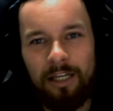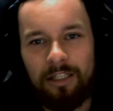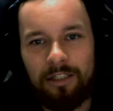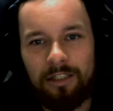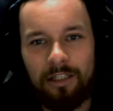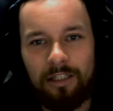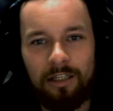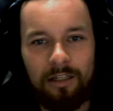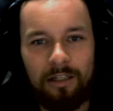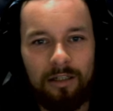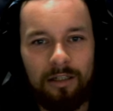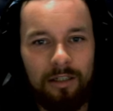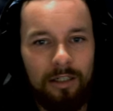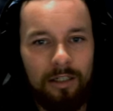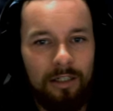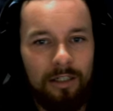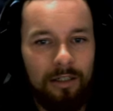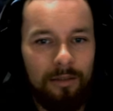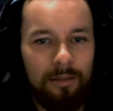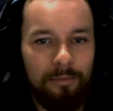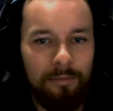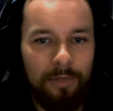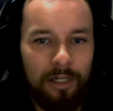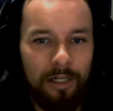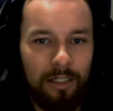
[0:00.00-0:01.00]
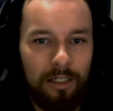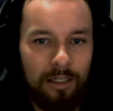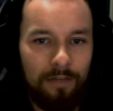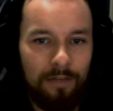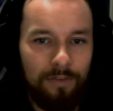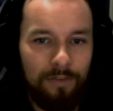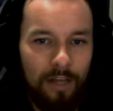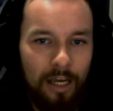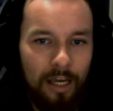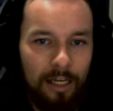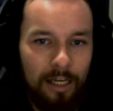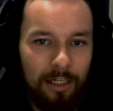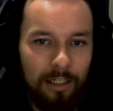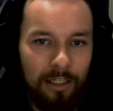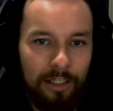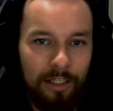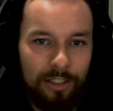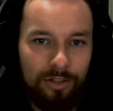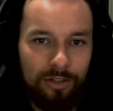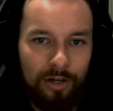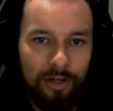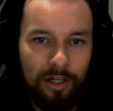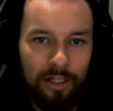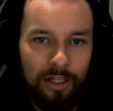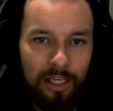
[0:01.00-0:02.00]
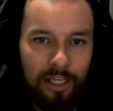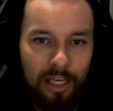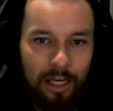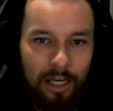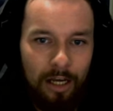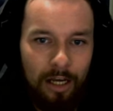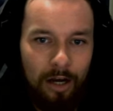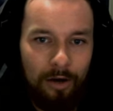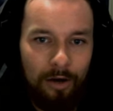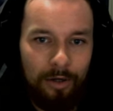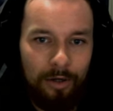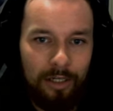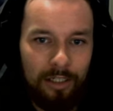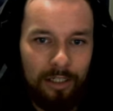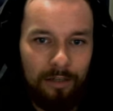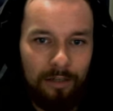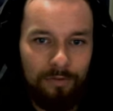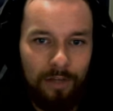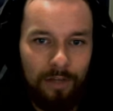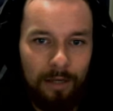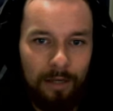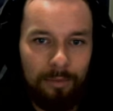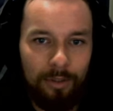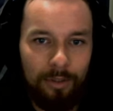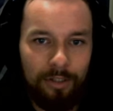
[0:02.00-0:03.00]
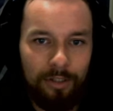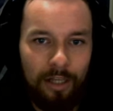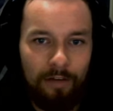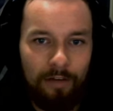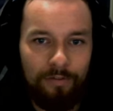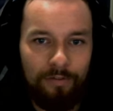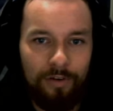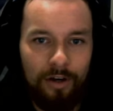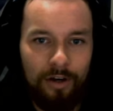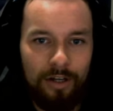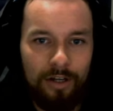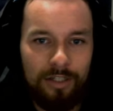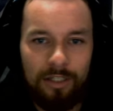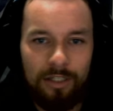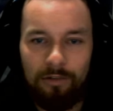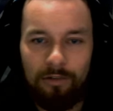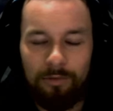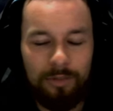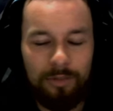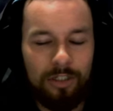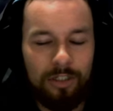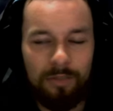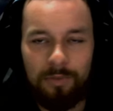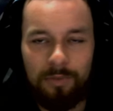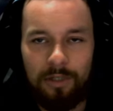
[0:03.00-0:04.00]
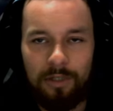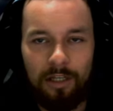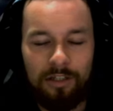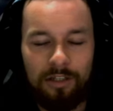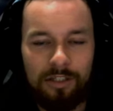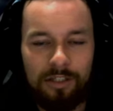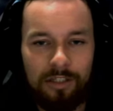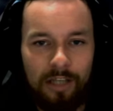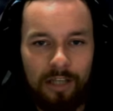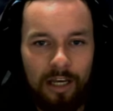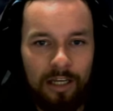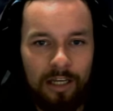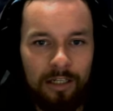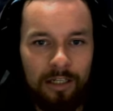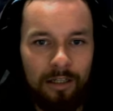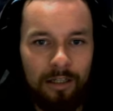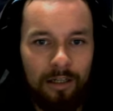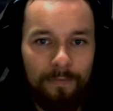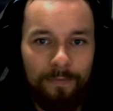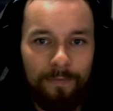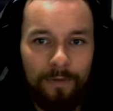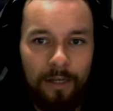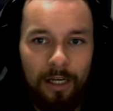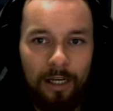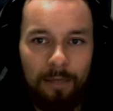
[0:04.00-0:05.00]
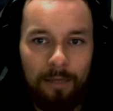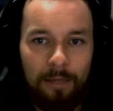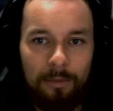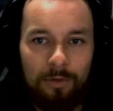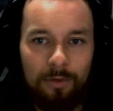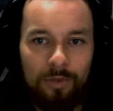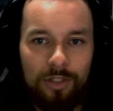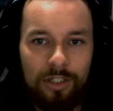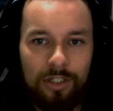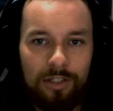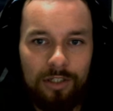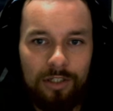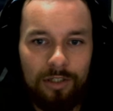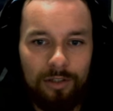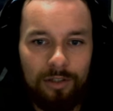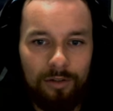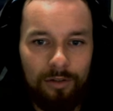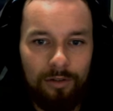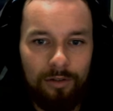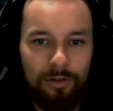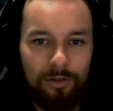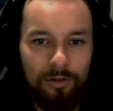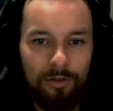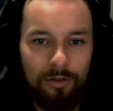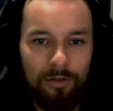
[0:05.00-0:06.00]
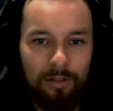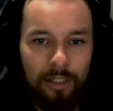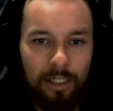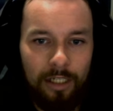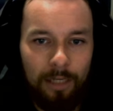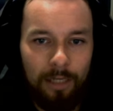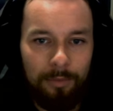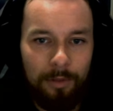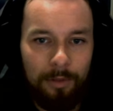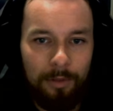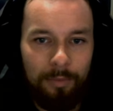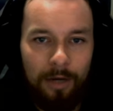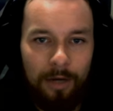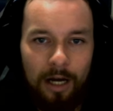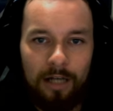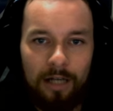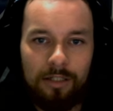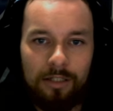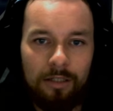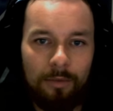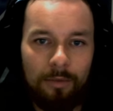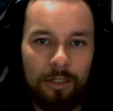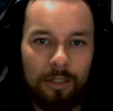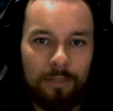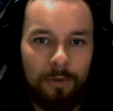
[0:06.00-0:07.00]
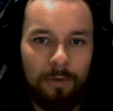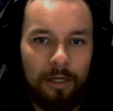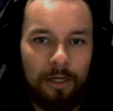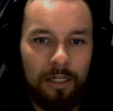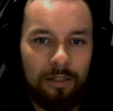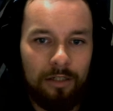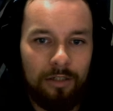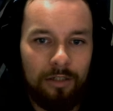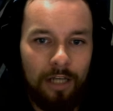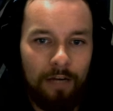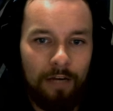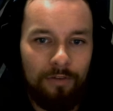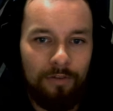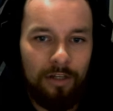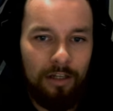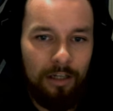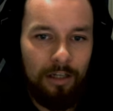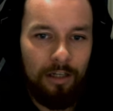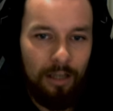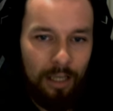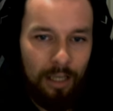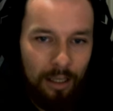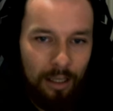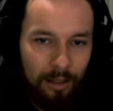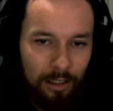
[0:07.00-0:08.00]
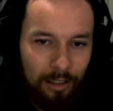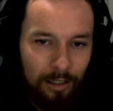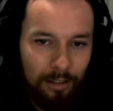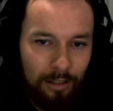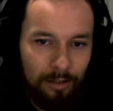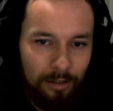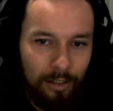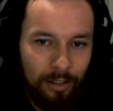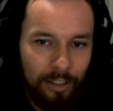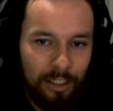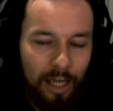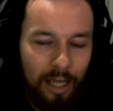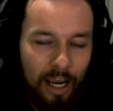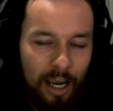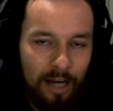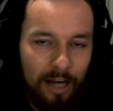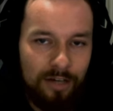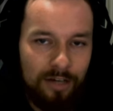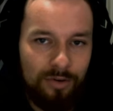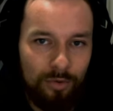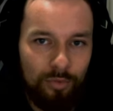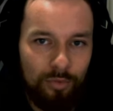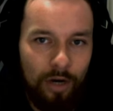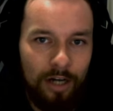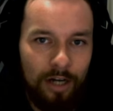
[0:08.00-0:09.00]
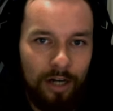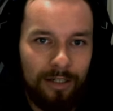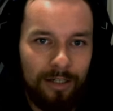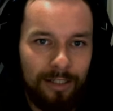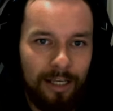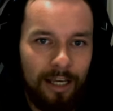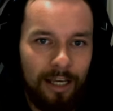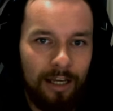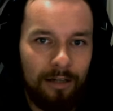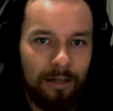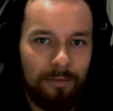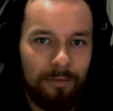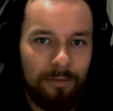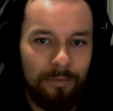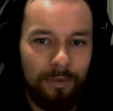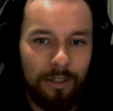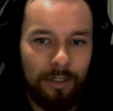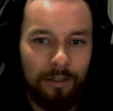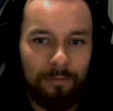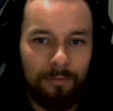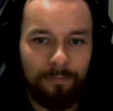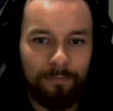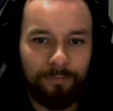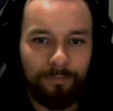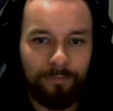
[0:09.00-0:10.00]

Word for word: it there. But if they had a link trail here, I reckon if they built that first, that would just be insane. Um, it would just link up the park so much better. You'd have e e like an extra run down, but